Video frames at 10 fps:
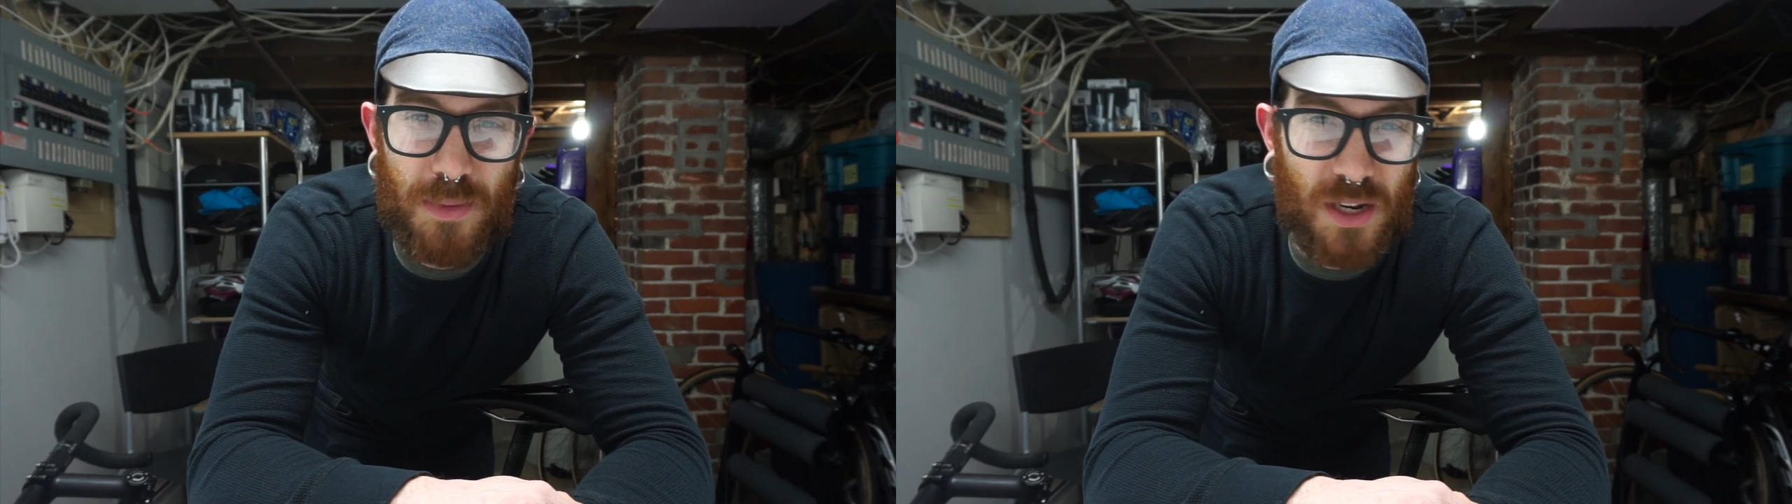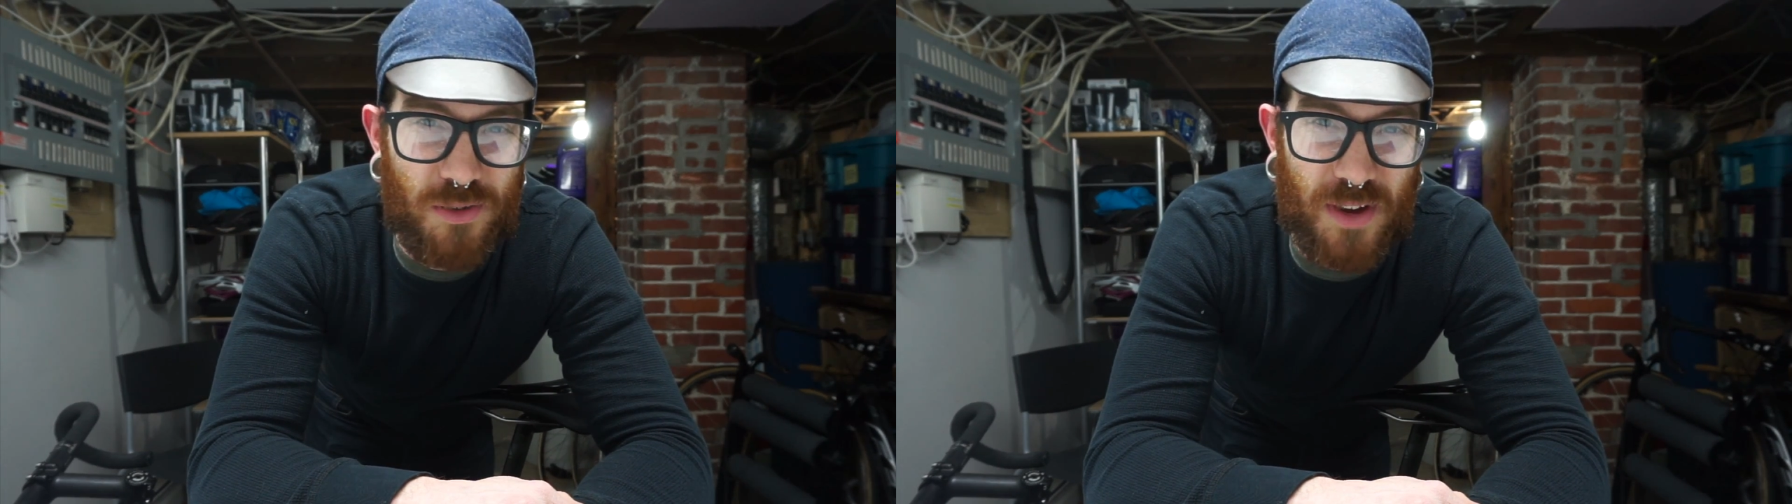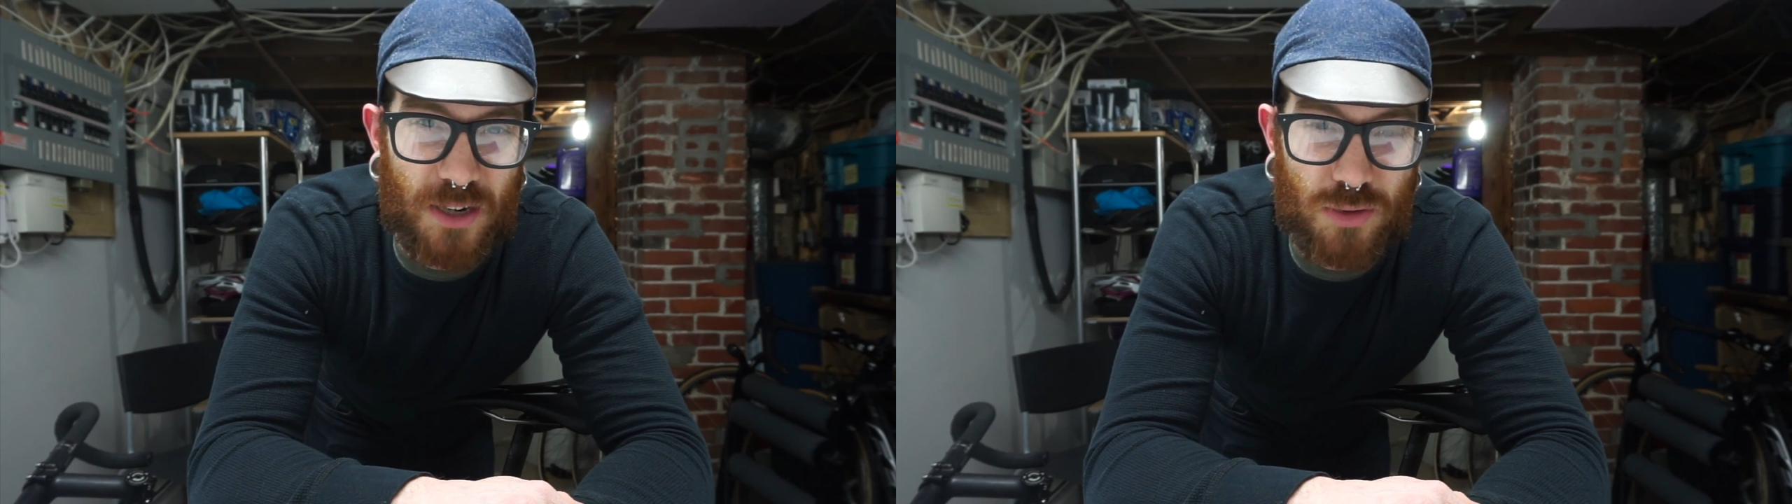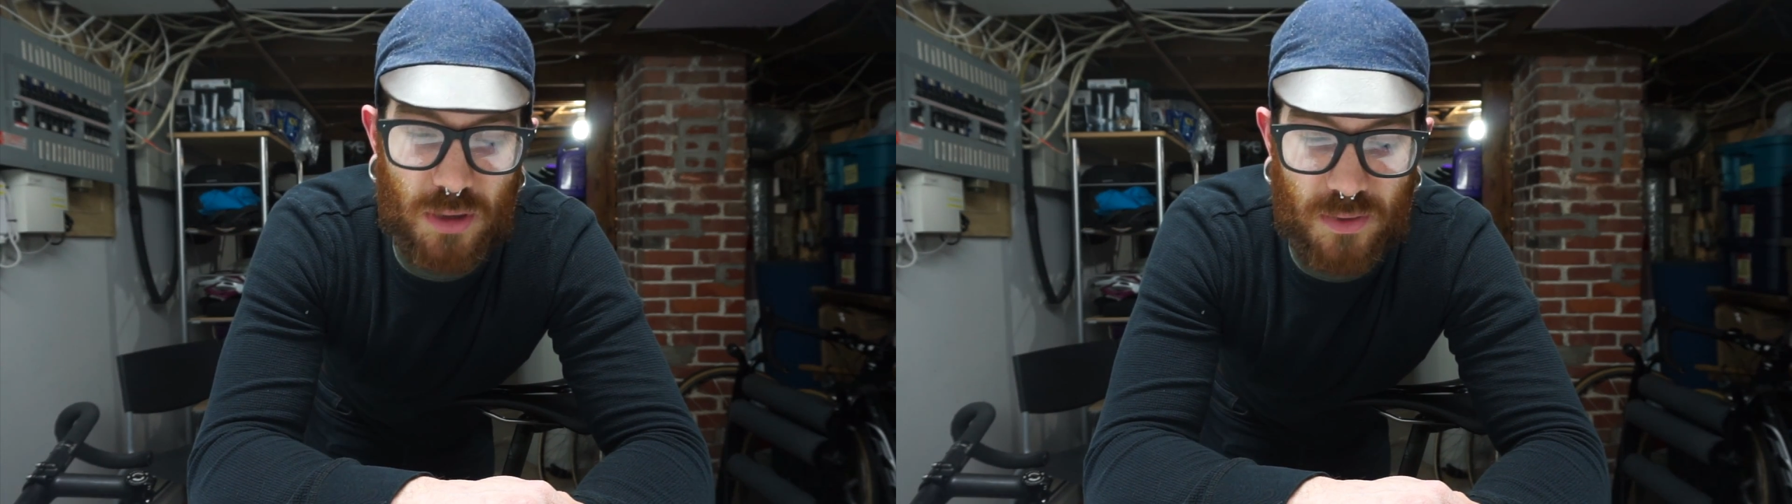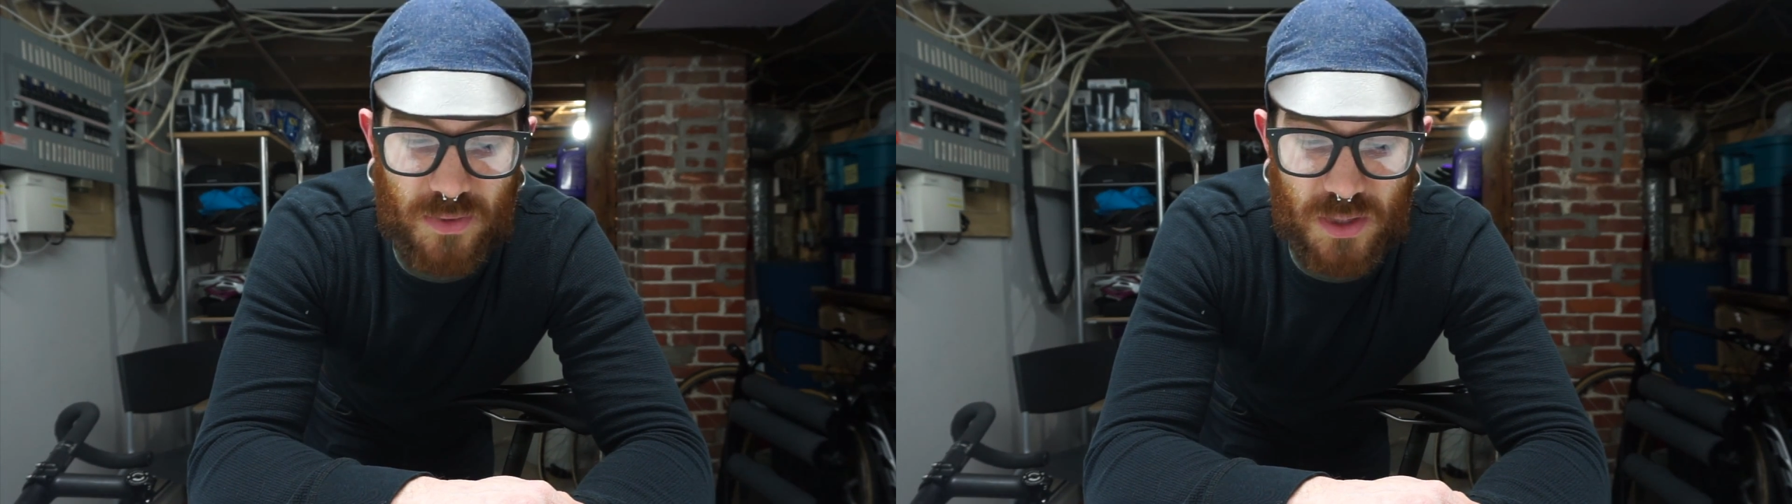
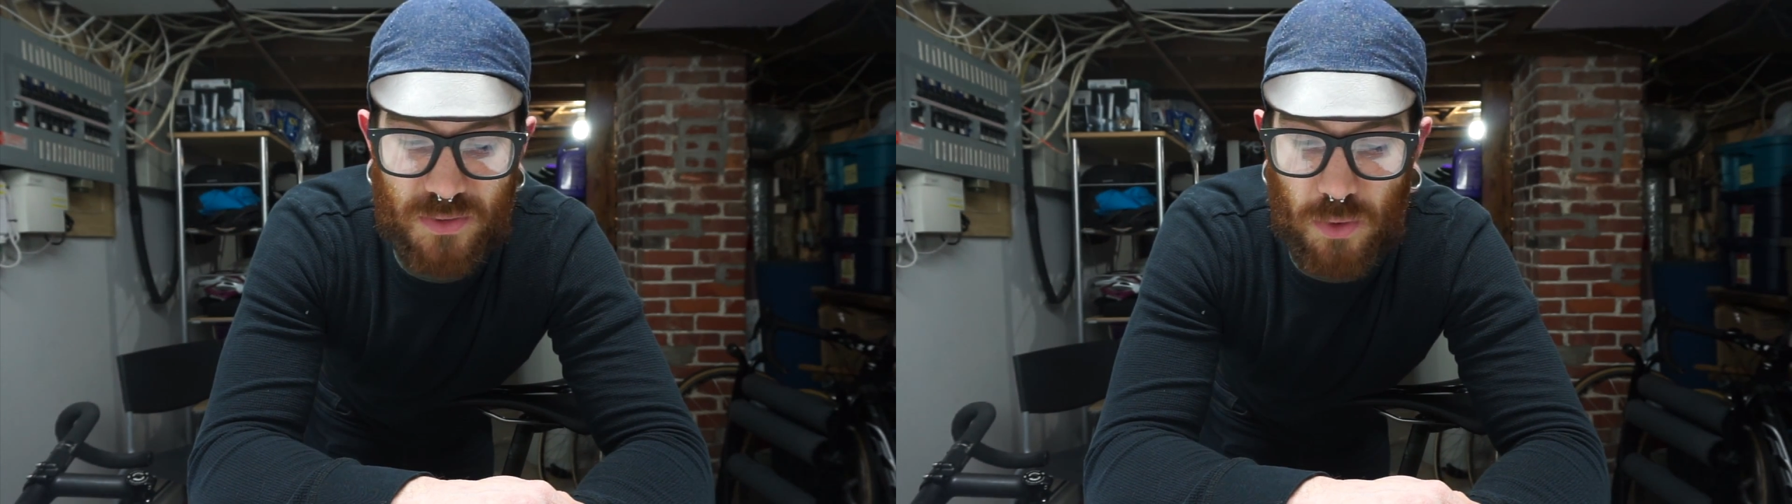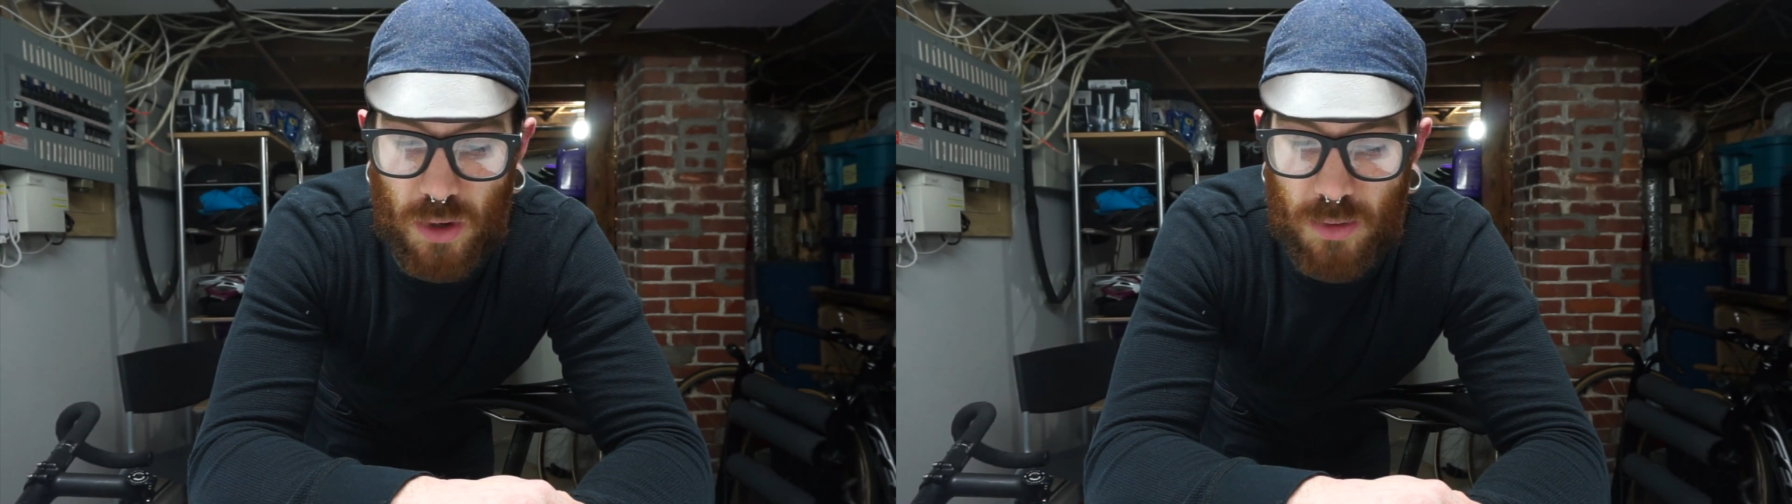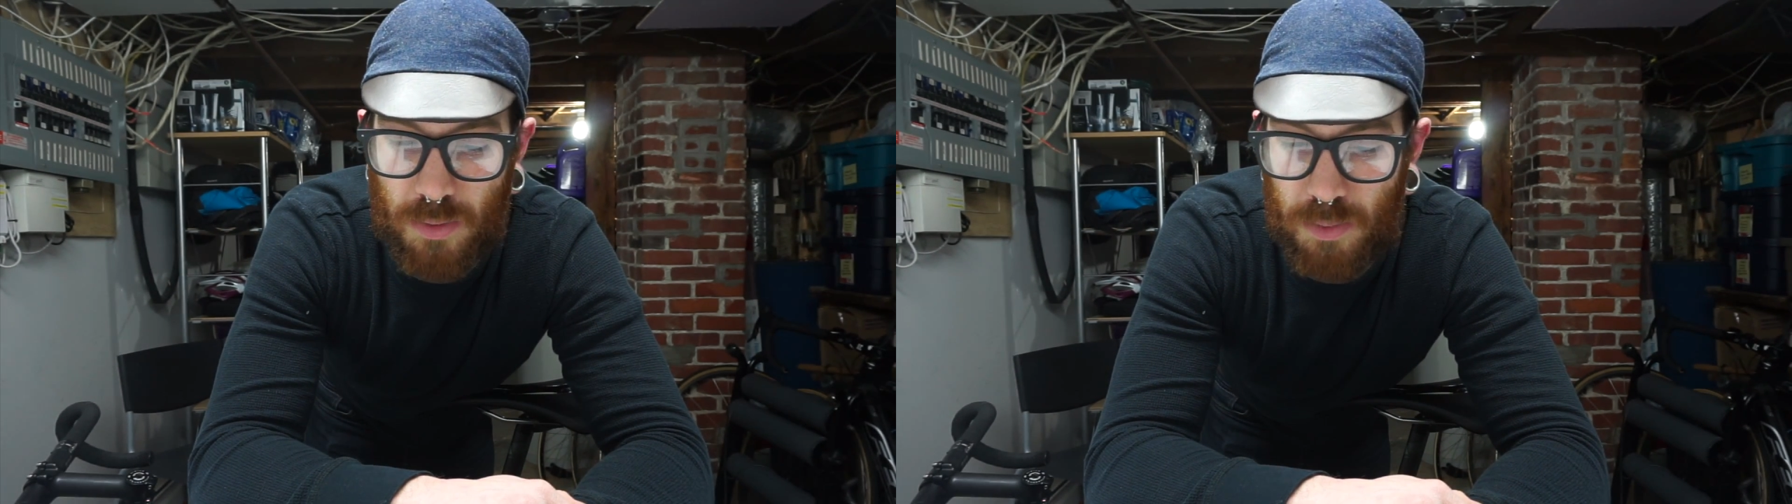manufacturing of this fork